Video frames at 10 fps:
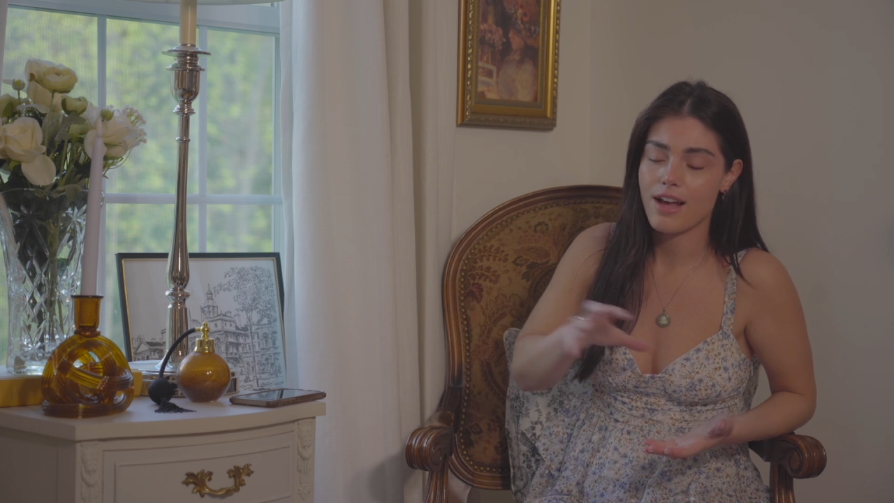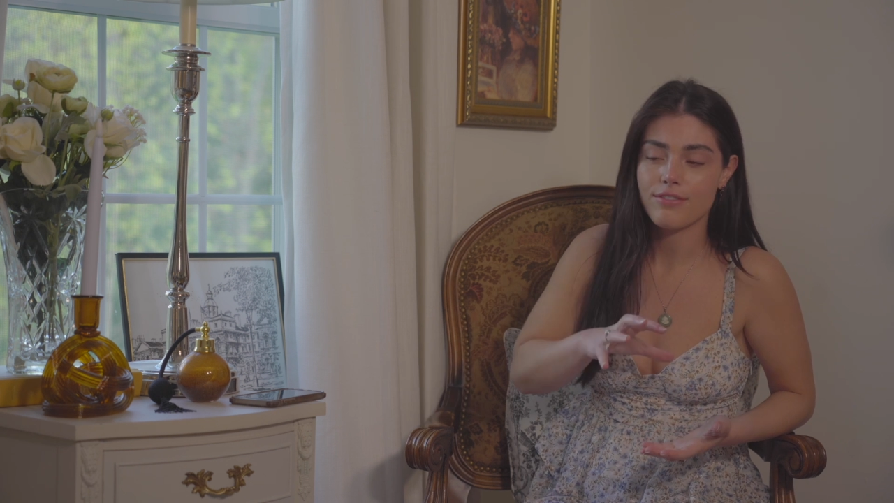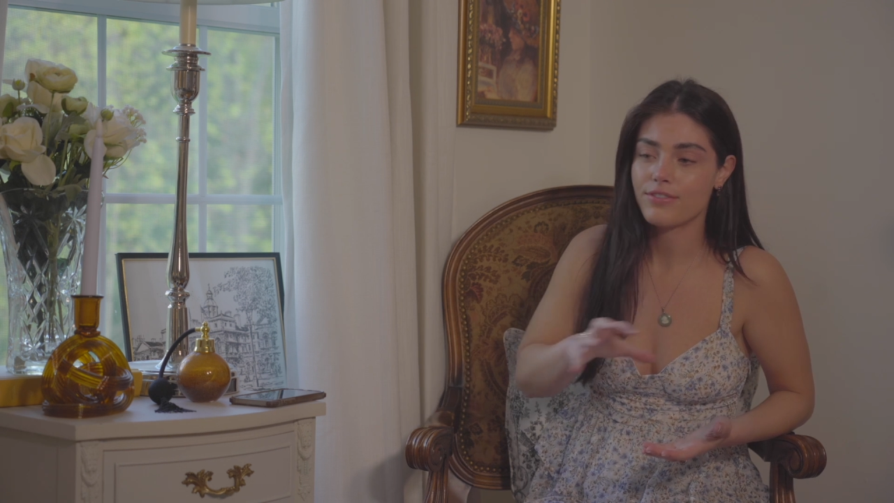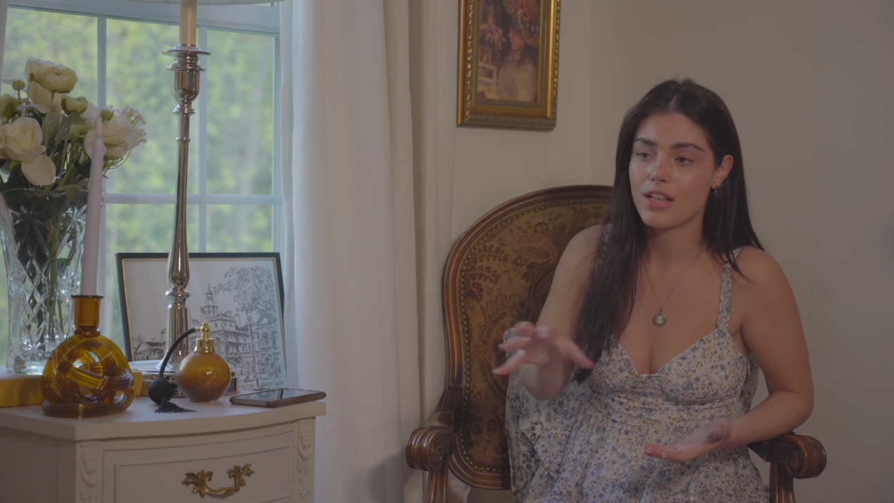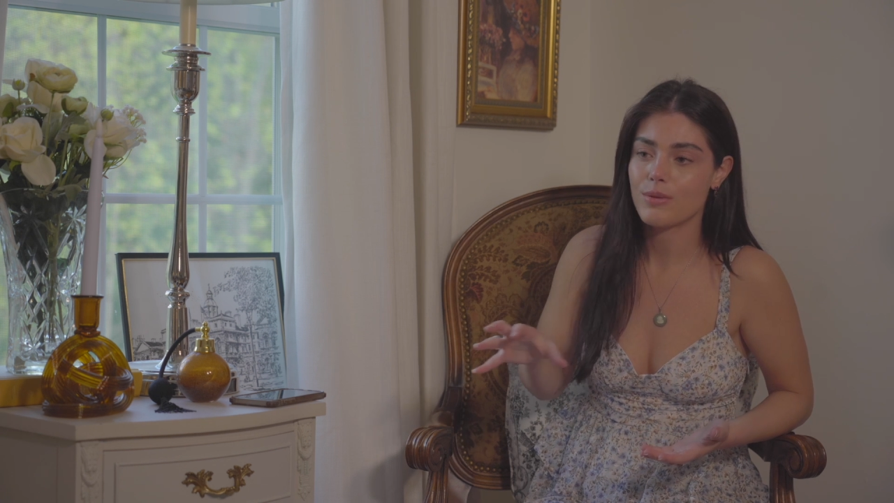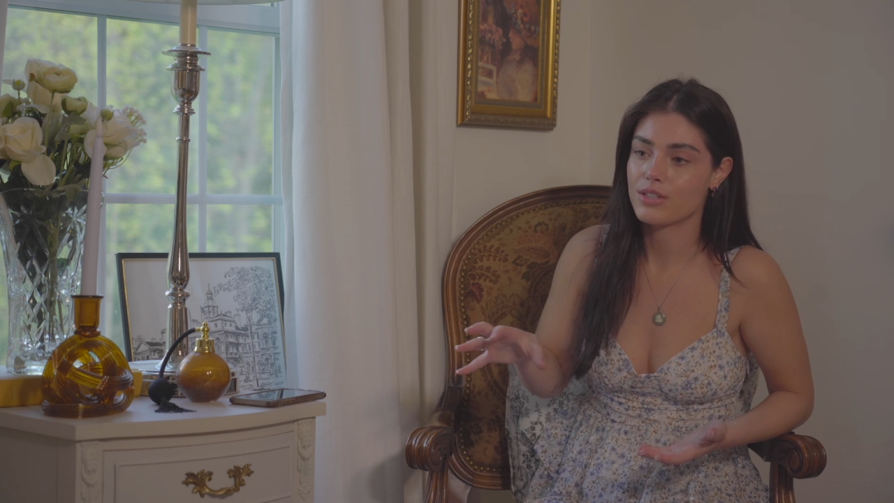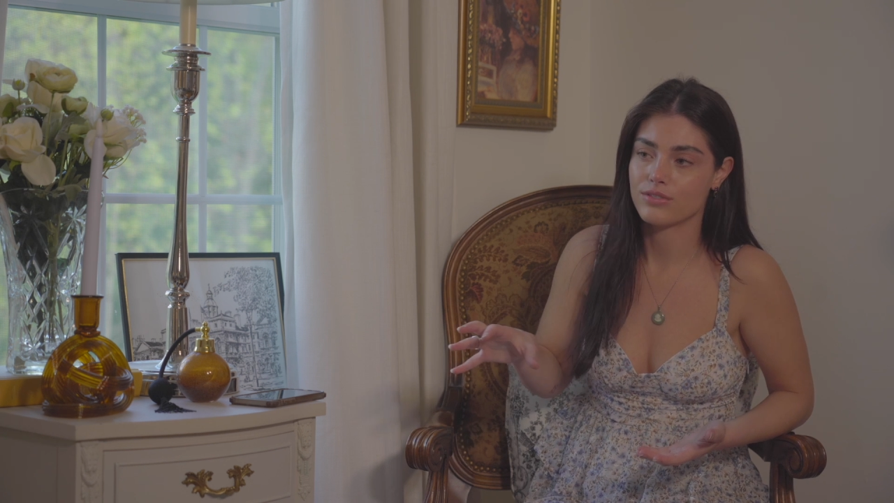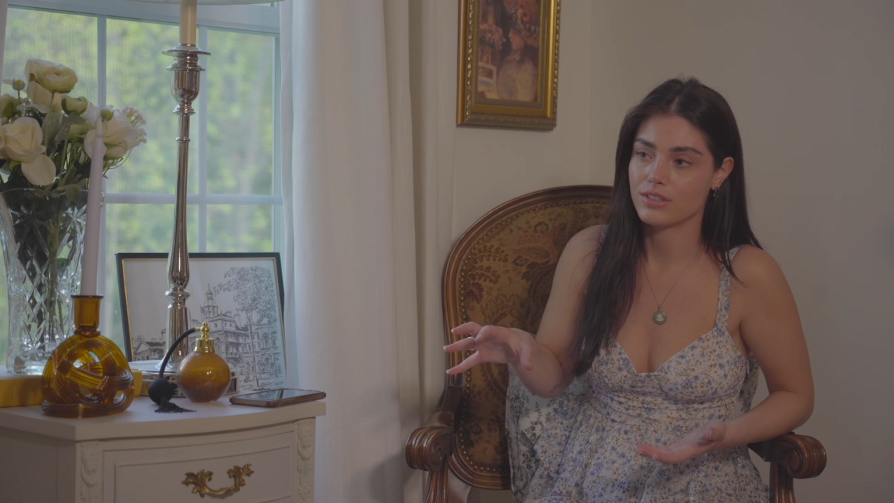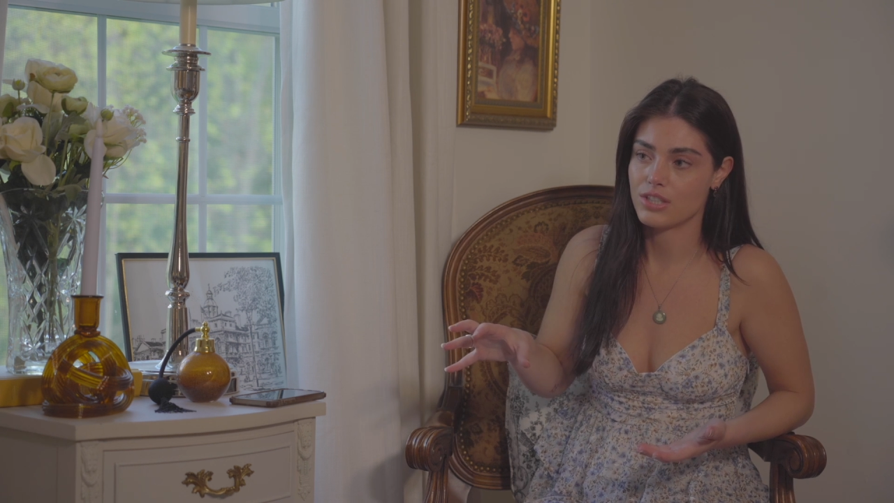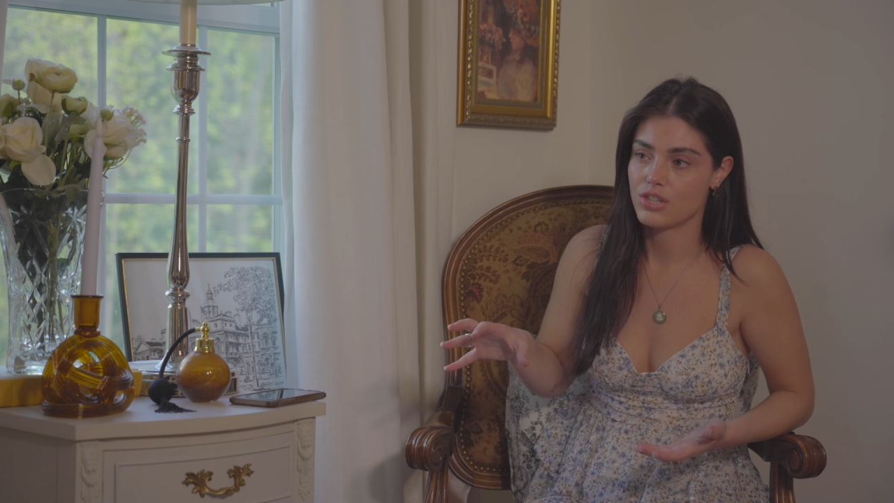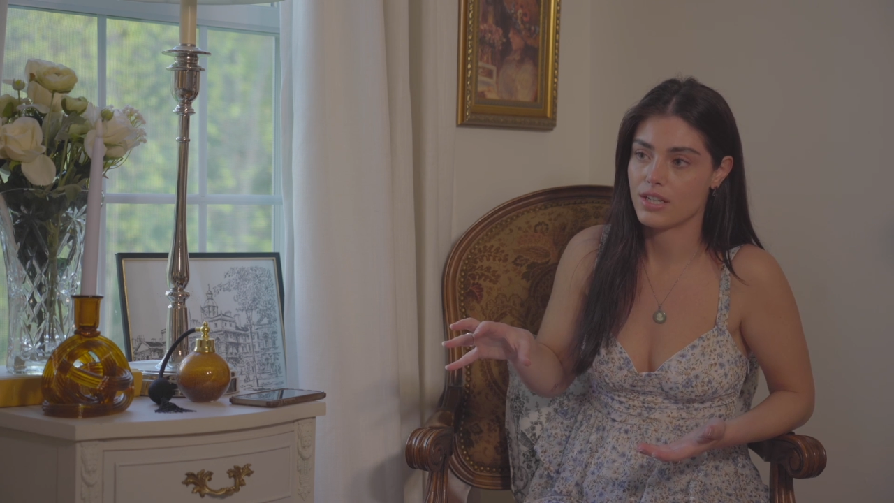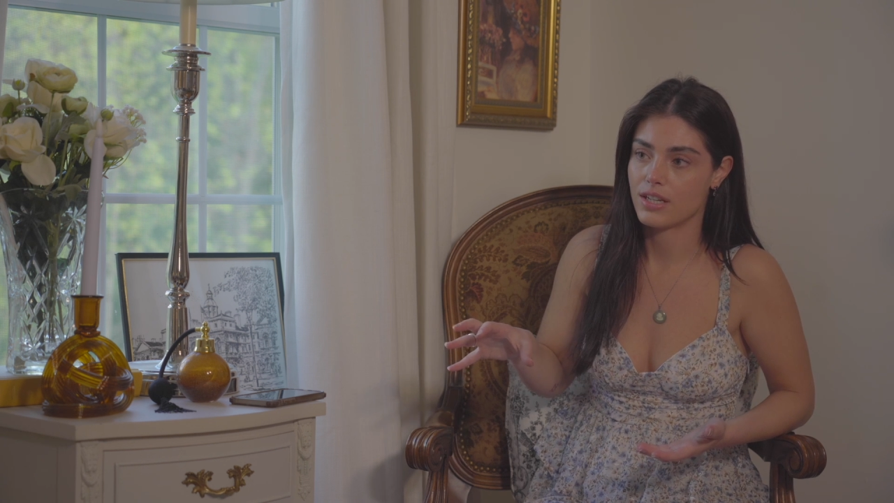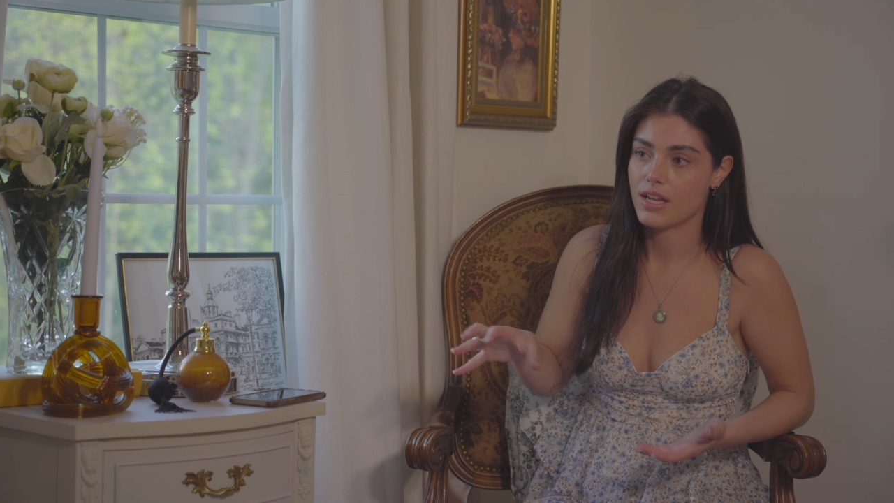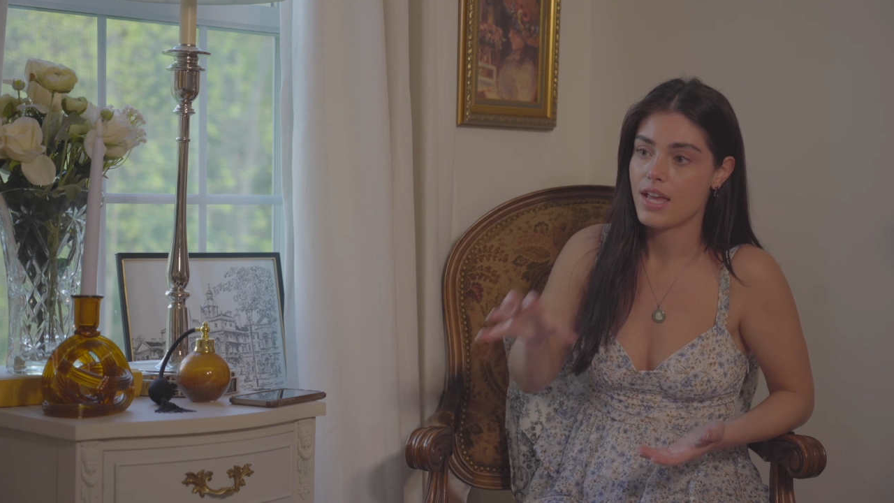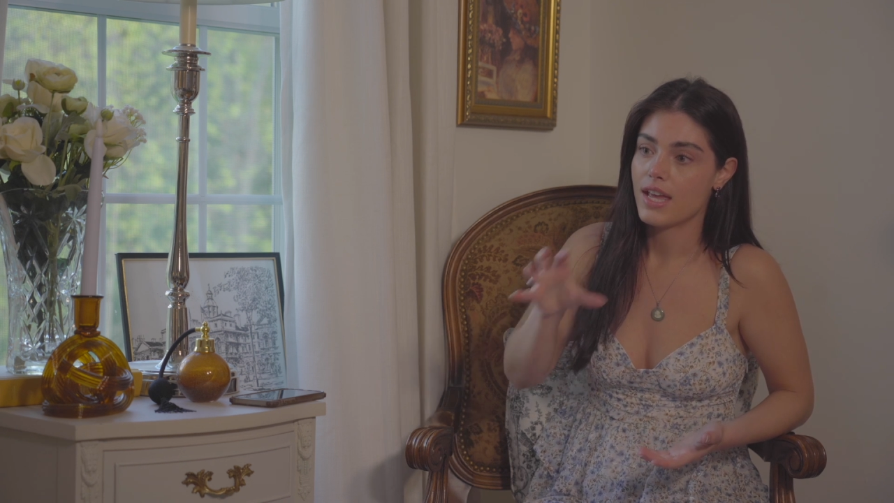not following a religion,